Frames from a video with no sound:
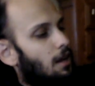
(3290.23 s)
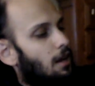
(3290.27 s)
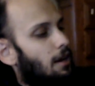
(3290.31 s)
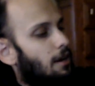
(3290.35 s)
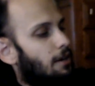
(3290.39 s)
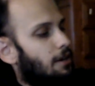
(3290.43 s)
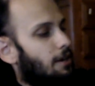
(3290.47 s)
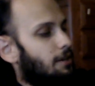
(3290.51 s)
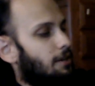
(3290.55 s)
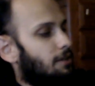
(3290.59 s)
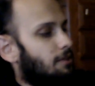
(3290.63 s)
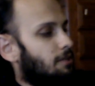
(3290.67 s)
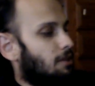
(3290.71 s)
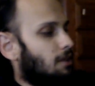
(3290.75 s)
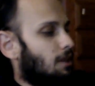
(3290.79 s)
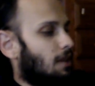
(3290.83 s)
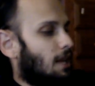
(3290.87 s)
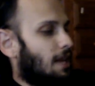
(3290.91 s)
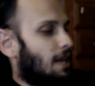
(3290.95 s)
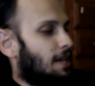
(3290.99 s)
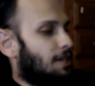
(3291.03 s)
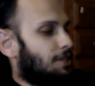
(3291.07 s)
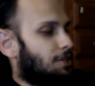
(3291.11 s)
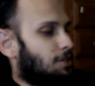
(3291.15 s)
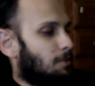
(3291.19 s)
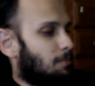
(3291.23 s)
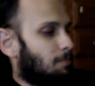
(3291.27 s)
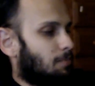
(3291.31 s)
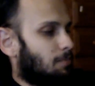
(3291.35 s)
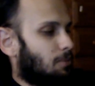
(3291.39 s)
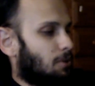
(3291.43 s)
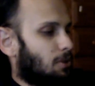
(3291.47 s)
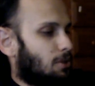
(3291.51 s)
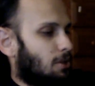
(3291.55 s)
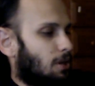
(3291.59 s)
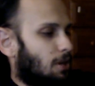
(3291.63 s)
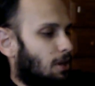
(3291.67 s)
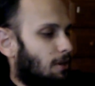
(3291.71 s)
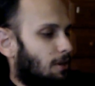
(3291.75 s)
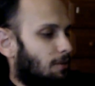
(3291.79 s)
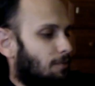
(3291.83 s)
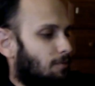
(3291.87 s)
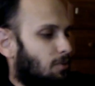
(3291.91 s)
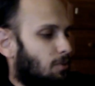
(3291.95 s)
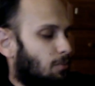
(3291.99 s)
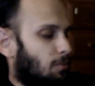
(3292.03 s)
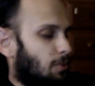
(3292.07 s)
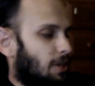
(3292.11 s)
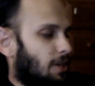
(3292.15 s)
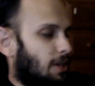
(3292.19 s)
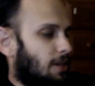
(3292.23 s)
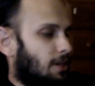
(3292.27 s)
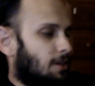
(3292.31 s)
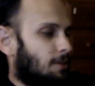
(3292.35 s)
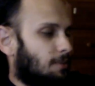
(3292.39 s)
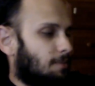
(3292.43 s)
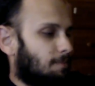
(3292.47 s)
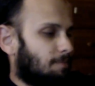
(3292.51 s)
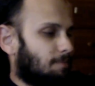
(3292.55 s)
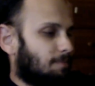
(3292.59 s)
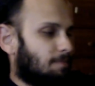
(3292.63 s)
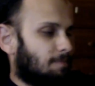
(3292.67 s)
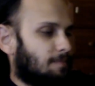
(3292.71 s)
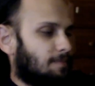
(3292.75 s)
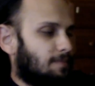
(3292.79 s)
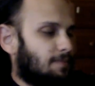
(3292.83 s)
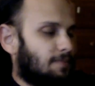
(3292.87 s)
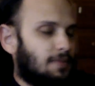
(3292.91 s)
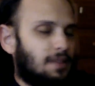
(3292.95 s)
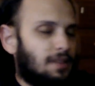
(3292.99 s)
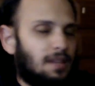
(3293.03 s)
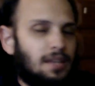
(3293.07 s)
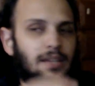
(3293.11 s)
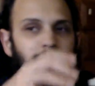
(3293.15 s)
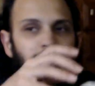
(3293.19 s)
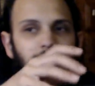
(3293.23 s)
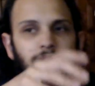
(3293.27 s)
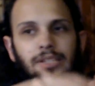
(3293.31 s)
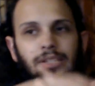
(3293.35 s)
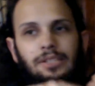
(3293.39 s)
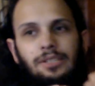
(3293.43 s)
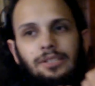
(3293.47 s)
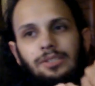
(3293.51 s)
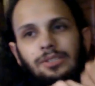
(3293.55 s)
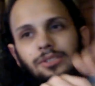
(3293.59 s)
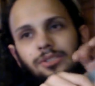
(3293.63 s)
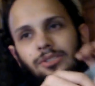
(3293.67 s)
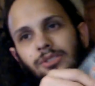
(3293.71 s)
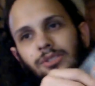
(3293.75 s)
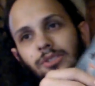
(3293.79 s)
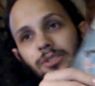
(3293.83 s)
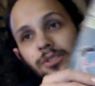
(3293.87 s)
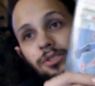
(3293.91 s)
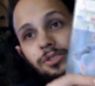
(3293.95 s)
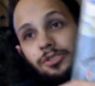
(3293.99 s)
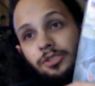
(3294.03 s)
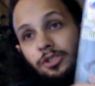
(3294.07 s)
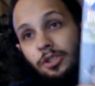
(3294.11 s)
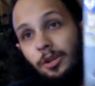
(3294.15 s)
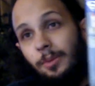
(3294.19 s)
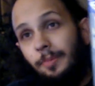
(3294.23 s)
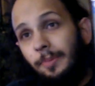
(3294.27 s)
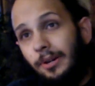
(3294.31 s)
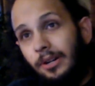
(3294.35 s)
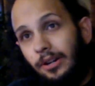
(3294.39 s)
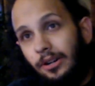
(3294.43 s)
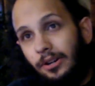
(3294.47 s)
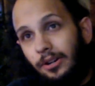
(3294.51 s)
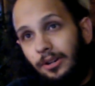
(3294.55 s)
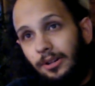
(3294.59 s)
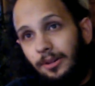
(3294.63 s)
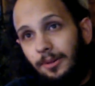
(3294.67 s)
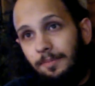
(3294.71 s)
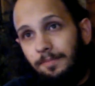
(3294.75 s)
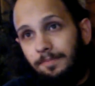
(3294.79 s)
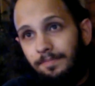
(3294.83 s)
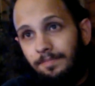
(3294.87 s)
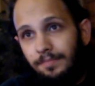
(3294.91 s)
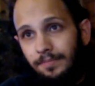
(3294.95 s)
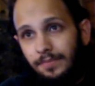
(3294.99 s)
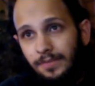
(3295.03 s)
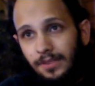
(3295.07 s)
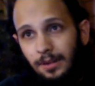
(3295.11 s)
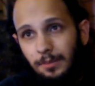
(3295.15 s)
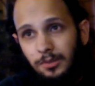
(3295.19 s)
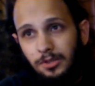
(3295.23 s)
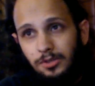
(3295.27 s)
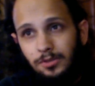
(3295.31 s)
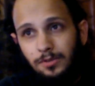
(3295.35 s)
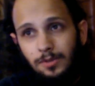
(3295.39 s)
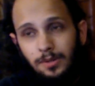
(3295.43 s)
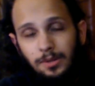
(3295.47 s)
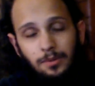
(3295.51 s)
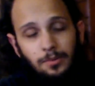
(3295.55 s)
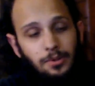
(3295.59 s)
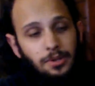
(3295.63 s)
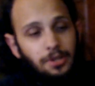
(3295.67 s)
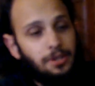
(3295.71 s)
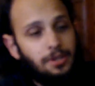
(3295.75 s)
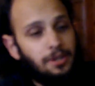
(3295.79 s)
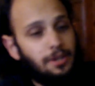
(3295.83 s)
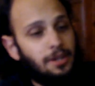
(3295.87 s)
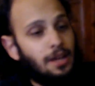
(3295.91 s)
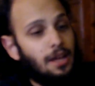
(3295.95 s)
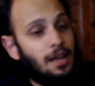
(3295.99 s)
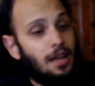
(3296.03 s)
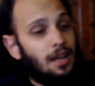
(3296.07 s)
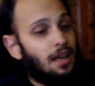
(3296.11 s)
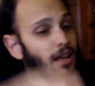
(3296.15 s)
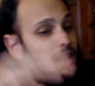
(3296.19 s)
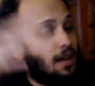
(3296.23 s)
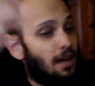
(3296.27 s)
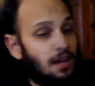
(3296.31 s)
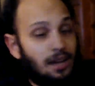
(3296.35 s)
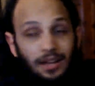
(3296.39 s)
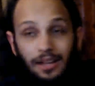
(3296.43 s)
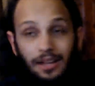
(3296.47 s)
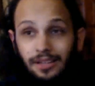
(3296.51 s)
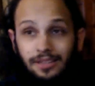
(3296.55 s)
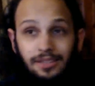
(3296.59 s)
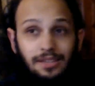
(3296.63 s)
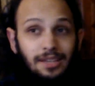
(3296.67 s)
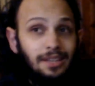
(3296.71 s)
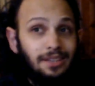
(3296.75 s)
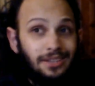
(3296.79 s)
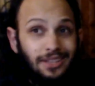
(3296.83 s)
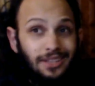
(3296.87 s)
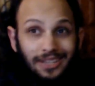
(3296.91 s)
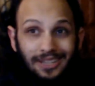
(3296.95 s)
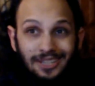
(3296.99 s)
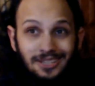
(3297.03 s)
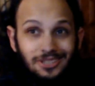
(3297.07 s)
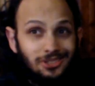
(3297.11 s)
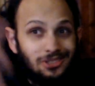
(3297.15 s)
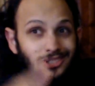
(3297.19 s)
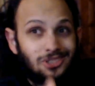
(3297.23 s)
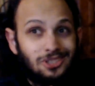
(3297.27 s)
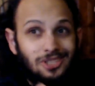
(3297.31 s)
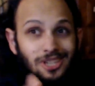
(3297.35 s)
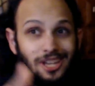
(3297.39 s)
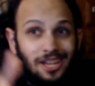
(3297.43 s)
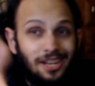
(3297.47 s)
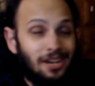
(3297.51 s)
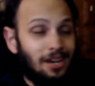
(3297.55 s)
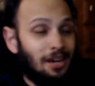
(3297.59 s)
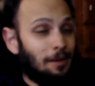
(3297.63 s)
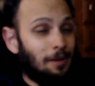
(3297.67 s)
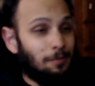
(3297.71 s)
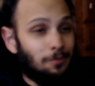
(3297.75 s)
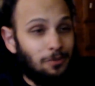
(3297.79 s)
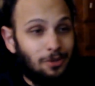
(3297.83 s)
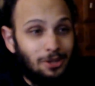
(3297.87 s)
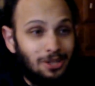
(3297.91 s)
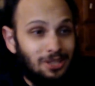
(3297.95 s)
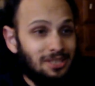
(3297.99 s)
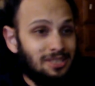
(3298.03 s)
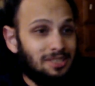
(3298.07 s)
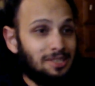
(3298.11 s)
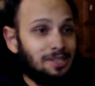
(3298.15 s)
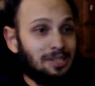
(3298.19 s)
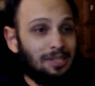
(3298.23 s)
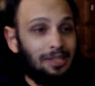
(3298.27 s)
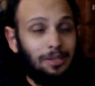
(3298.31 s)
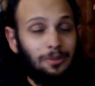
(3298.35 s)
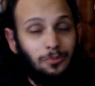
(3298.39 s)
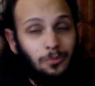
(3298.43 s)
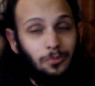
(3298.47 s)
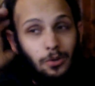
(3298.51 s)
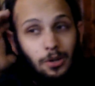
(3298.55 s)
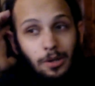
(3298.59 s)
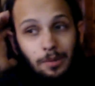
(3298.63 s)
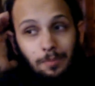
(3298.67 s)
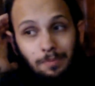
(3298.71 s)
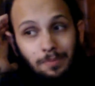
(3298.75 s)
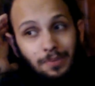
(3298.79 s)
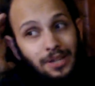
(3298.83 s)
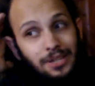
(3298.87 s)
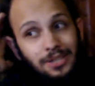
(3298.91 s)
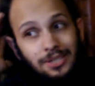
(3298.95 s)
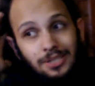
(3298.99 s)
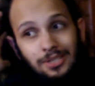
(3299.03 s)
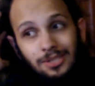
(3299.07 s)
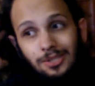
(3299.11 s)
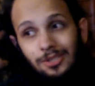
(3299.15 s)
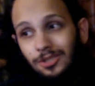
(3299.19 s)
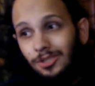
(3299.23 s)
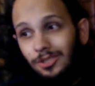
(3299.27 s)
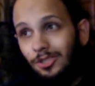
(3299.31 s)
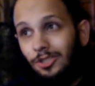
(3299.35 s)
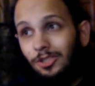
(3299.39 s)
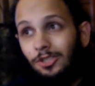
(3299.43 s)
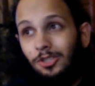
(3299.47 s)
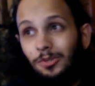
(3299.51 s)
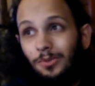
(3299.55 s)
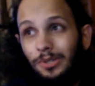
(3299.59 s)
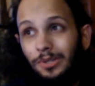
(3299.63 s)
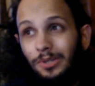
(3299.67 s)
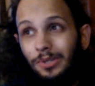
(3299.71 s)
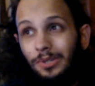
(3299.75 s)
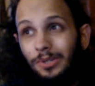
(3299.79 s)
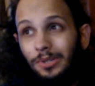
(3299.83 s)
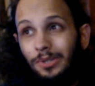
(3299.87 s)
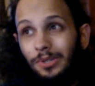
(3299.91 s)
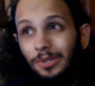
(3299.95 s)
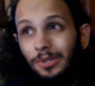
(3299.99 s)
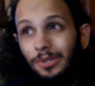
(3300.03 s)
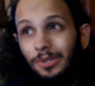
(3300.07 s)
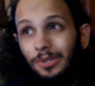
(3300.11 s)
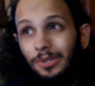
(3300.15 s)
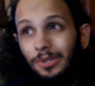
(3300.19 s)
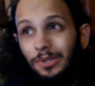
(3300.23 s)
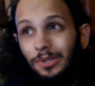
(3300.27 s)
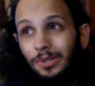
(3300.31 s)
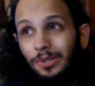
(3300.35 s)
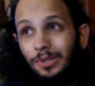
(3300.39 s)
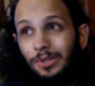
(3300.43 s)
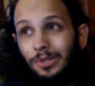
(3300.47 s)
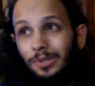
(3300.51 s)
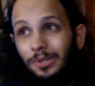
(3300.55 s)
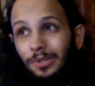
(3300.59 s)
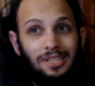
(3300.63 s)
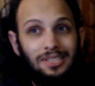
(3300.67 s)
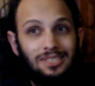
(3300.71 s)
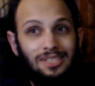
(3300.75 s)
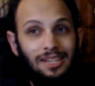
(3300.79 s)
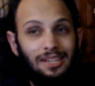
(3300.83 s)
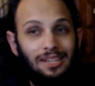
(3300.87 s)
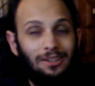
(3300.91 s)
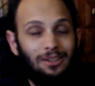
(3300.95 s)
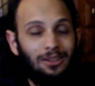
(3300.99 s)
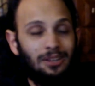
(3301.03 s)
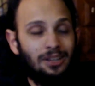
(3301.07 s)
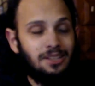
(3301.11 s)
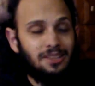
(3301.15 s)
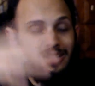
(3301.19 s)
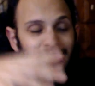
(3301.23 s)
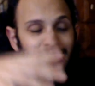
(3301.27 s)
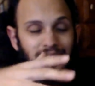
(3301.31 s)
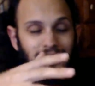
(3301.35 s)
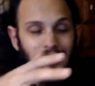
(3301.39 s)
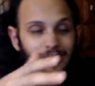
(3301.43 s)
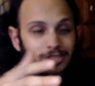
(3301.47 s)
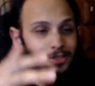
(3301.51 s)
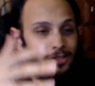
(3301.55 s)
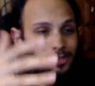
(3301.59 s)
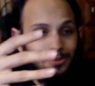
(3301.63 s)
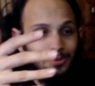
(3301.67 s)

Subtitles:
All right, last book of the week is Supergirl, number 21. Again, like I just said, I'm really digging what Bendis is doing on the Superman title. I think he's